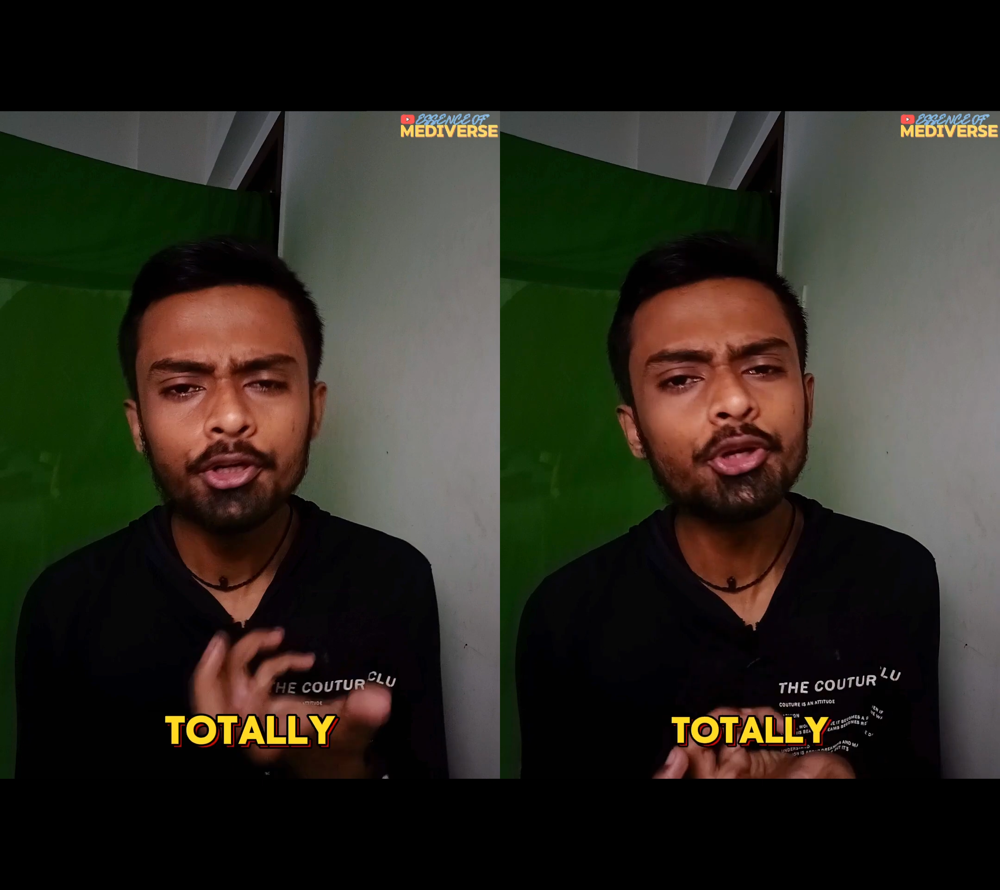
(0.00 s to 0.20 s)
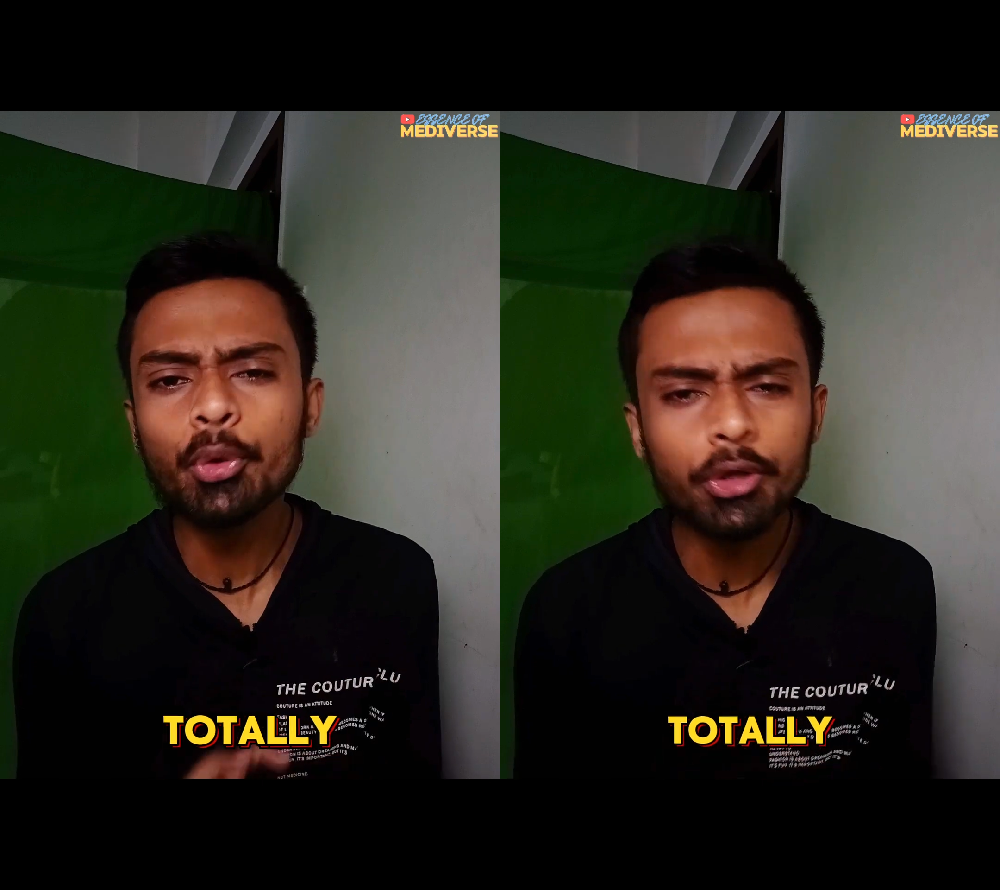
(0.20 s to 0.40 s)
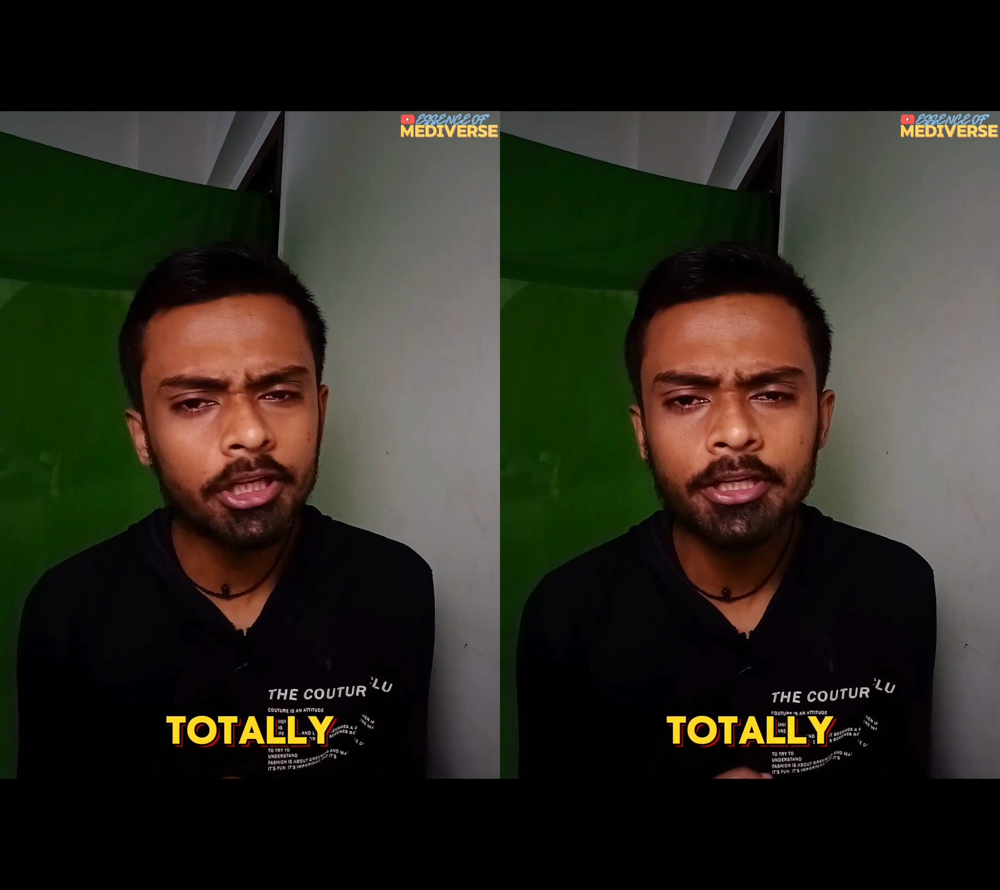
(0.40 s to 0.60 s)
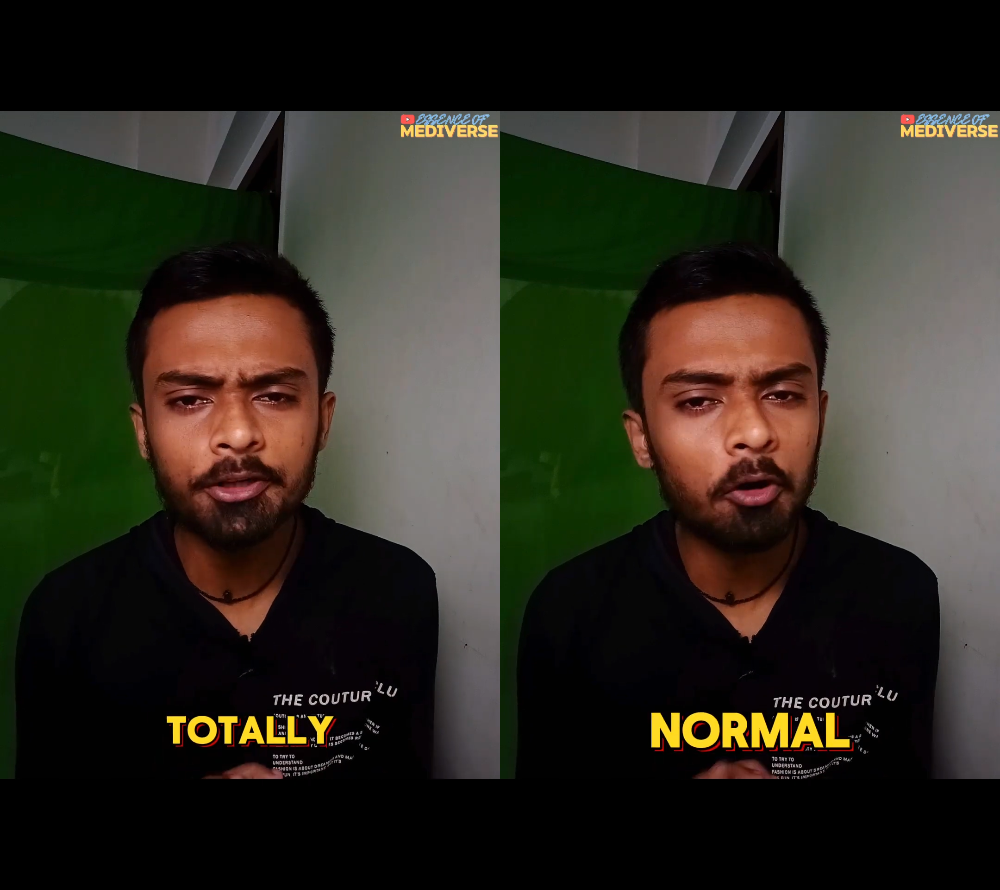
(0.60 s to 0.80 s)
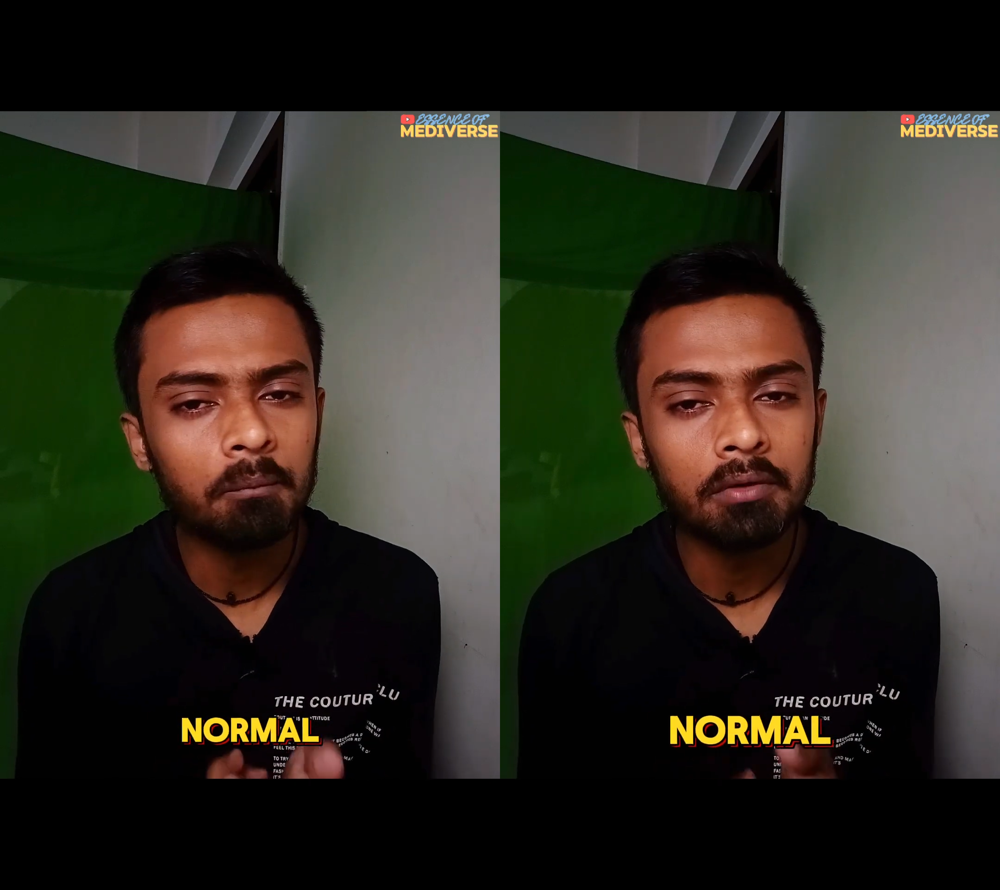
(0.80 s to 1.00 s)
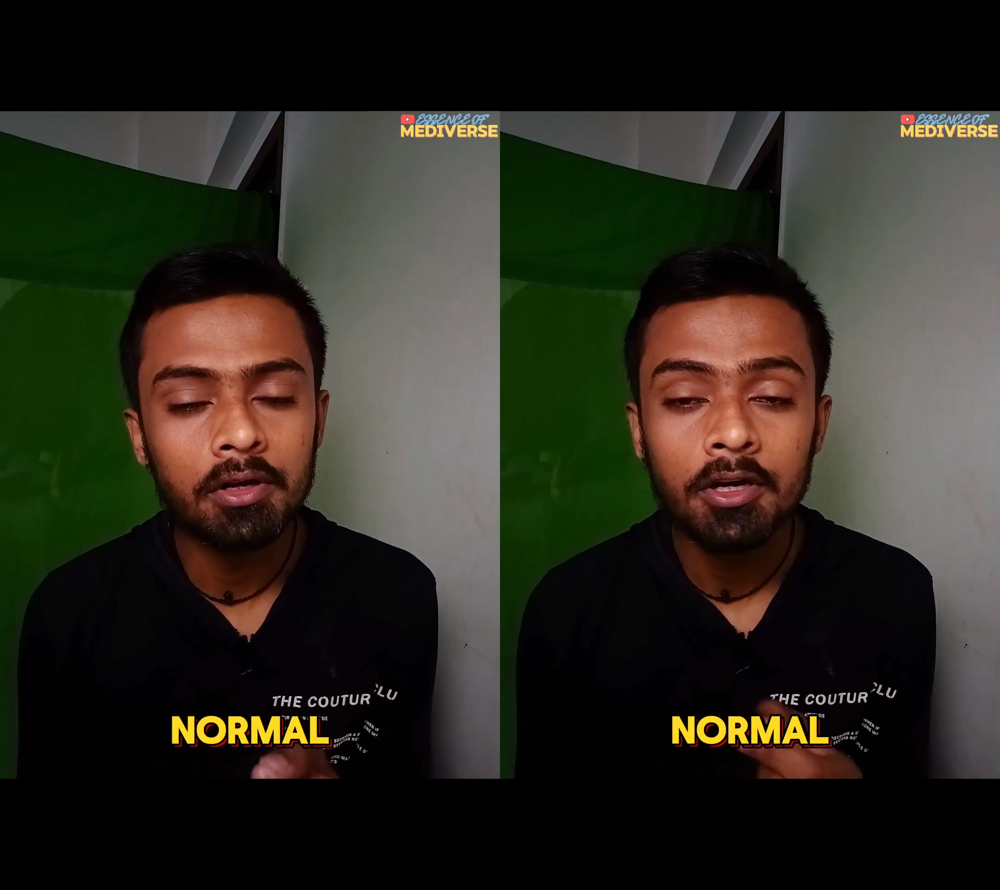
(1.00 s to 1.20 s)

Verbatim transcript: Totally normal.